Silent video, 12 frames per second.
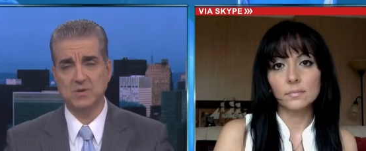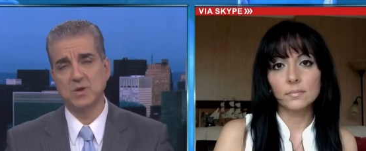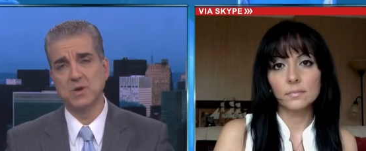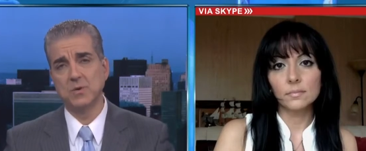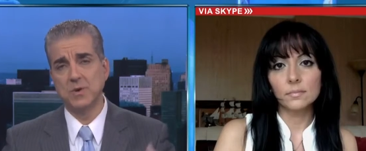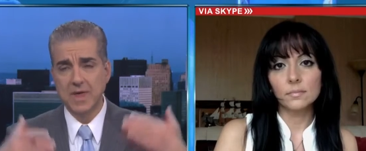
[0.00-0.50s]

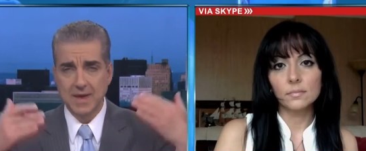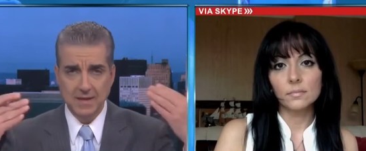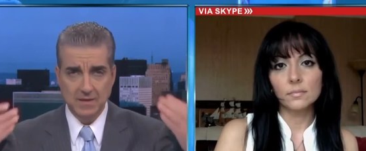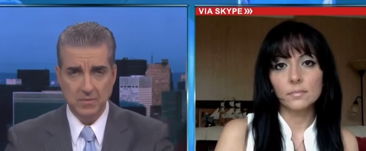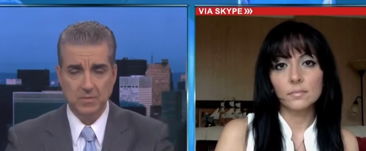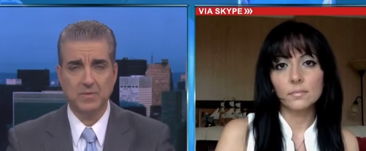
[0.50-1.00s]
Speaker 1: do
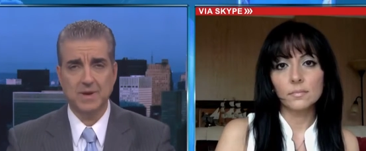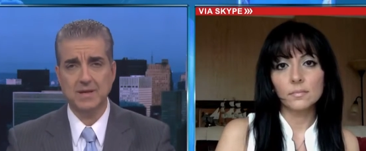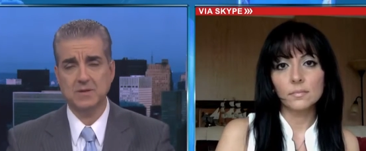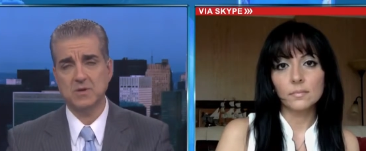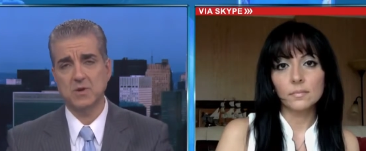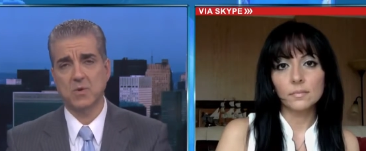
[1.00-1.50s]
to
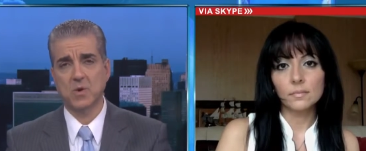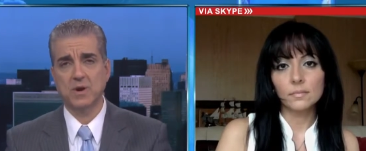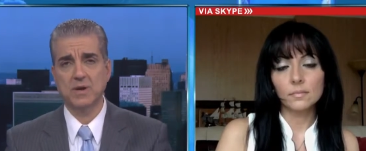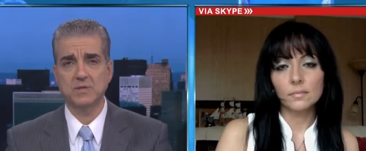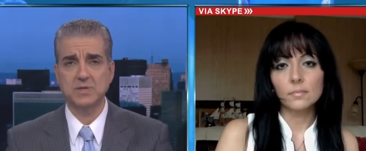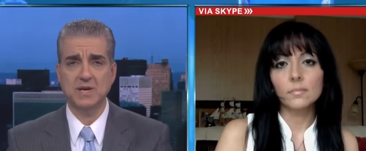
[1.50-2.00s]
get to your
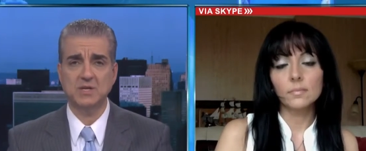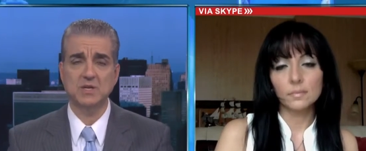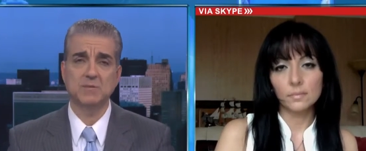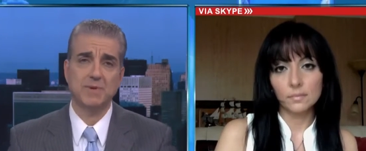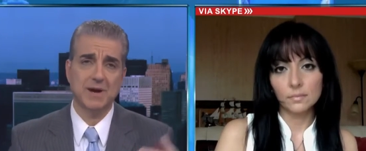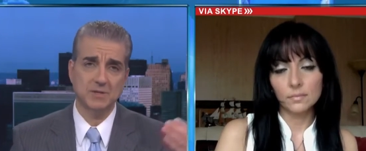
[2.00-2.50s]

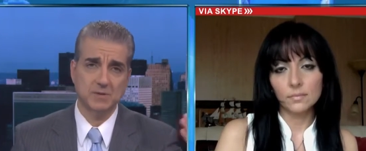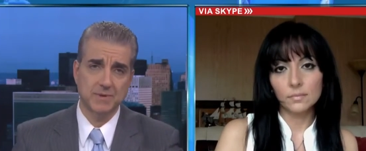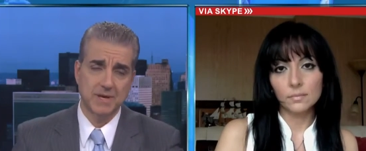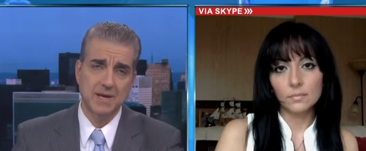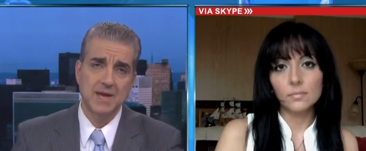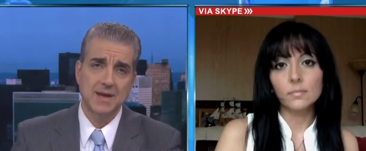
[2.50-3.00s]
organization,
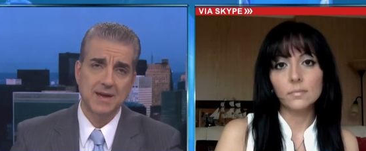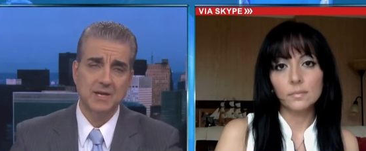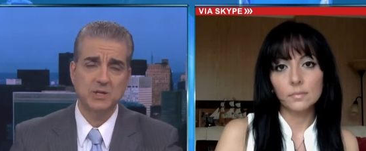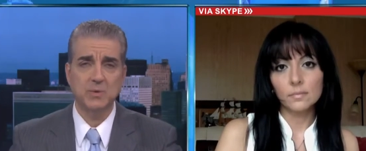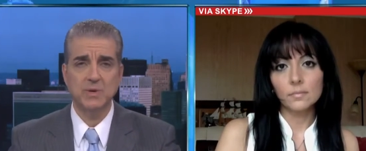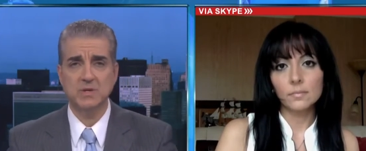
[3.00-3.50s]
possibly
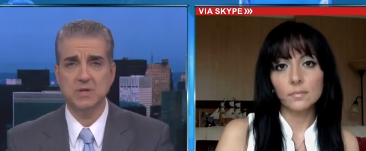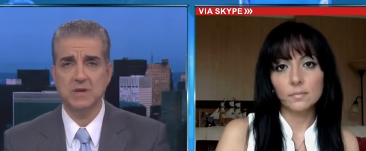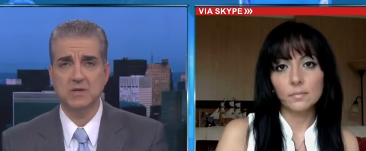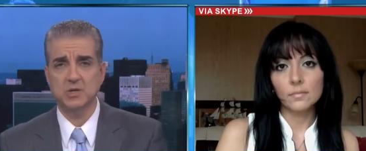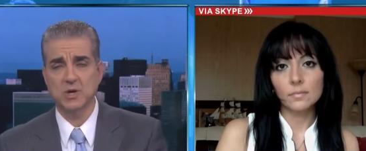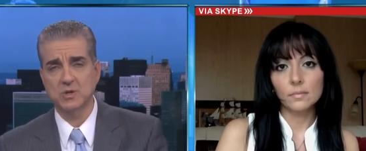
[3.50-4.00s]
get you into
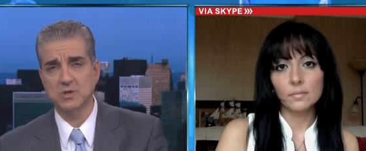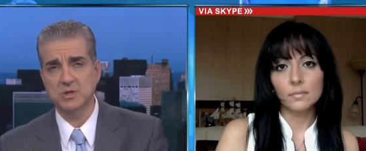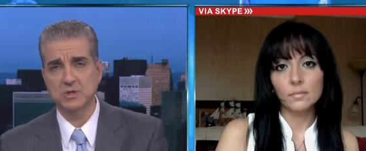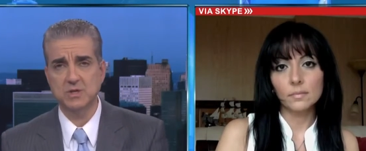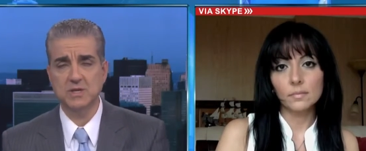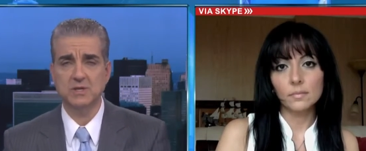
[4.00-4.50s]
their church
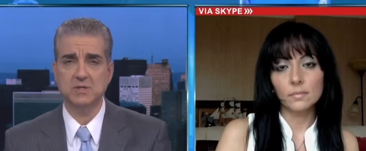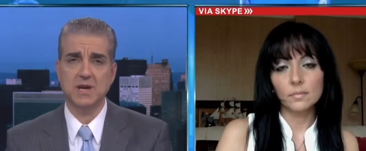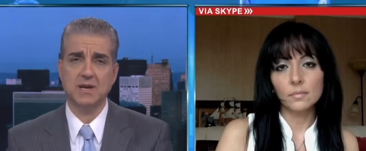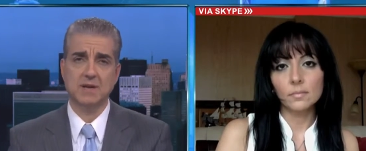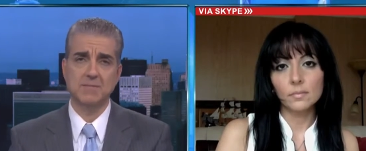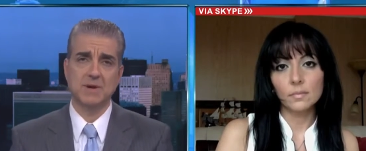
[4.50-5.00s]
to see this
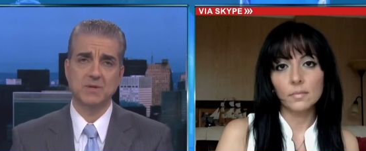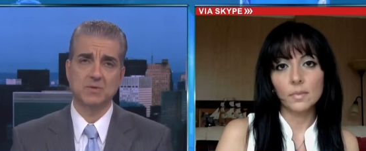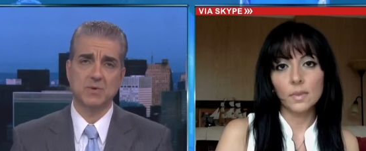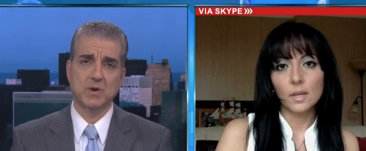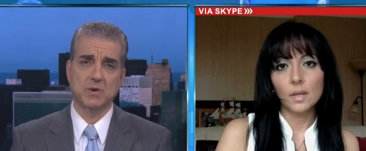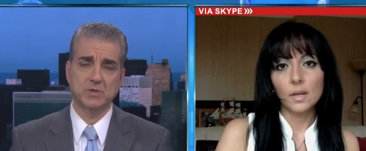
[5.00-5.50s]

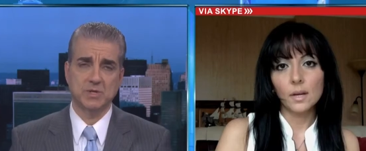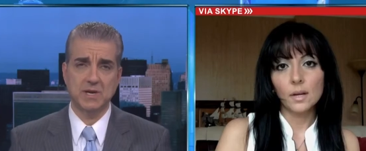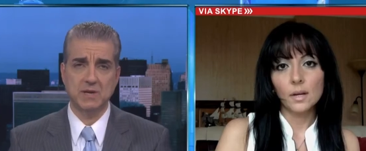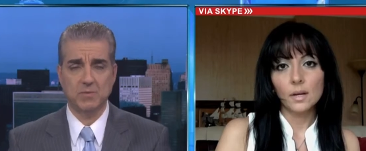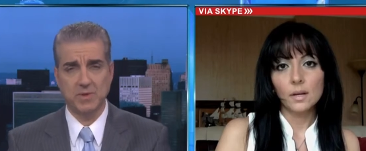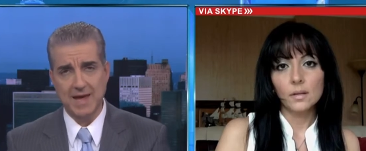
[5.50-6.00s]
documentary or see
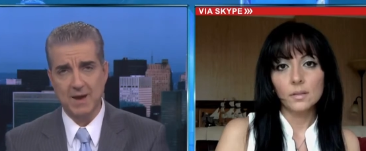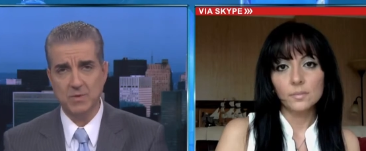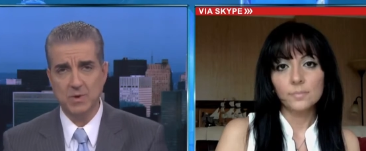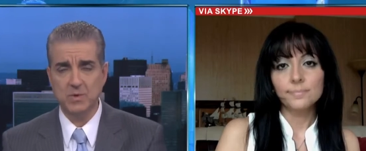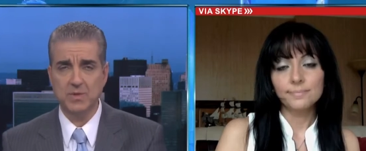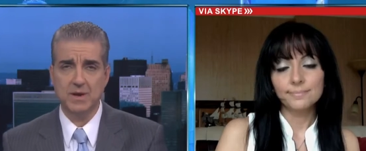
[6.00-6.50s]
it
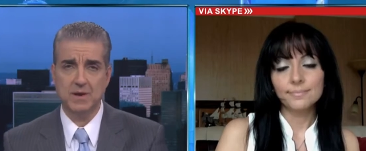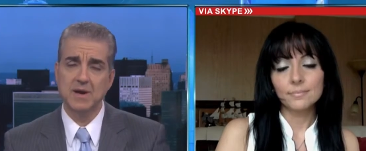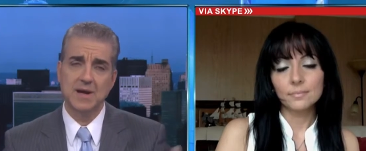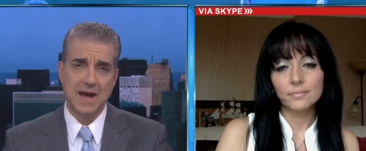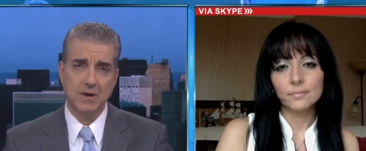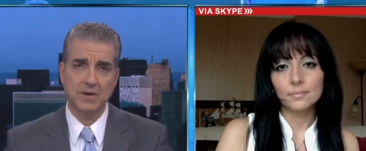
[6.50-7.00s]
without you there.
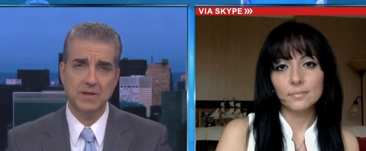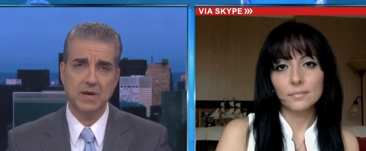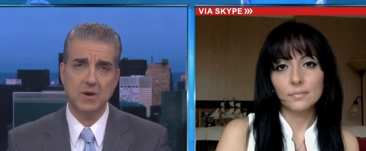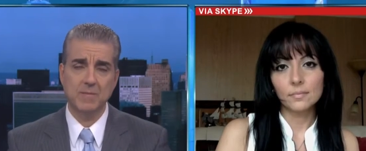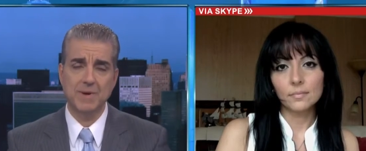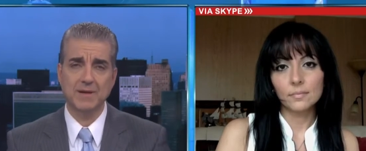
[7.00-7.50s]
How could they
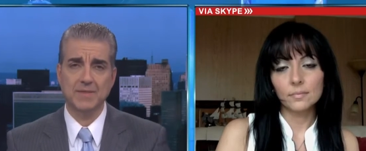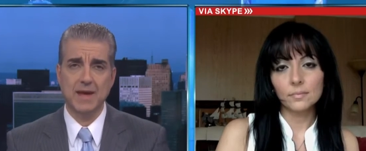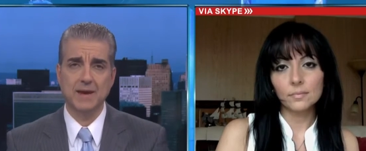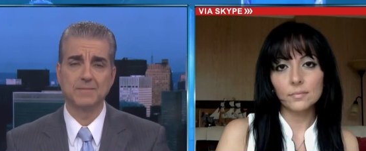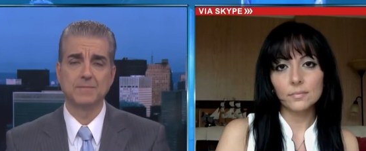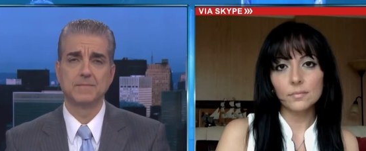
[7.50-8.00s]
go about
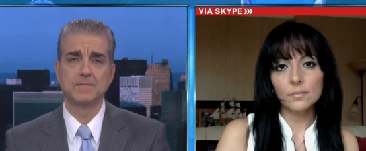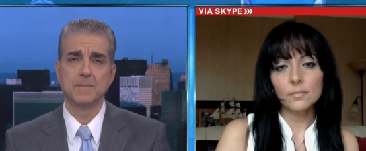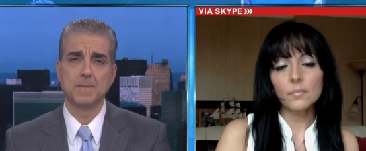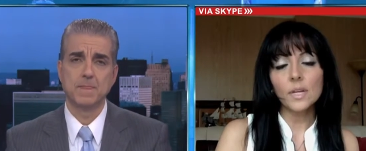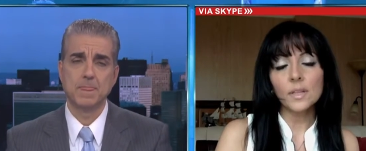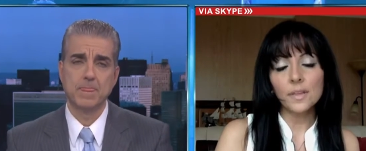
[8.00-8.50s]
that?
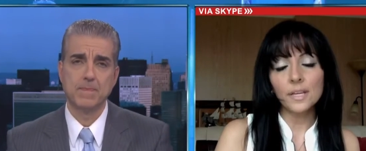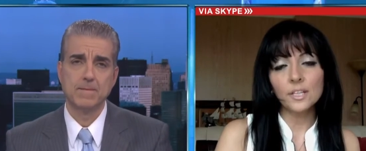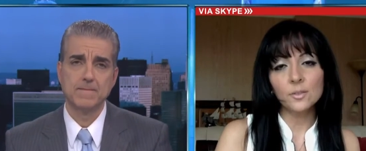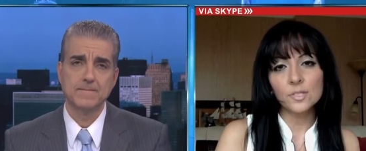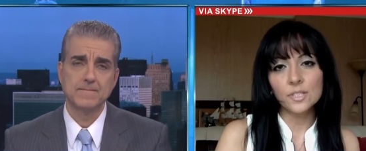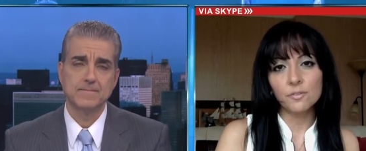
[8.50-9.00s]
Speaker 2: Thank
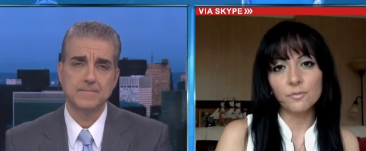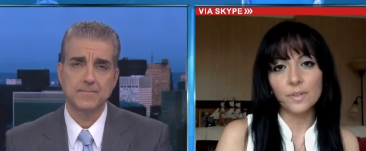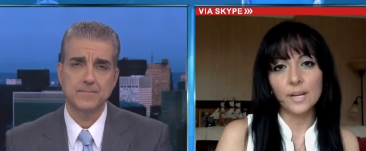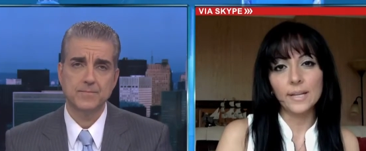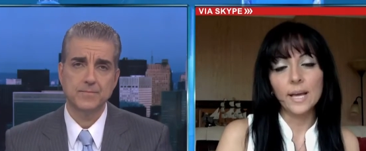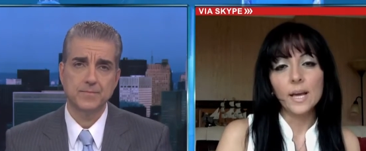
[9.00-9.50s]
you, Steve, for
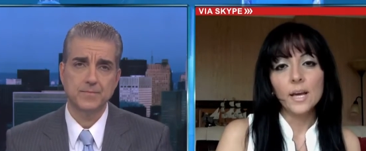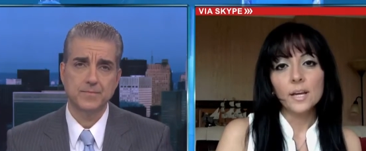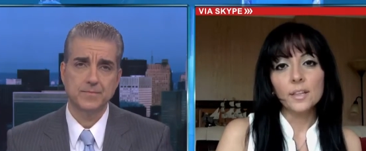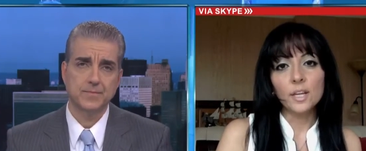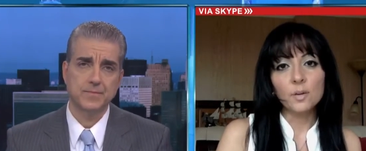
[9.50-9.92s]
that. The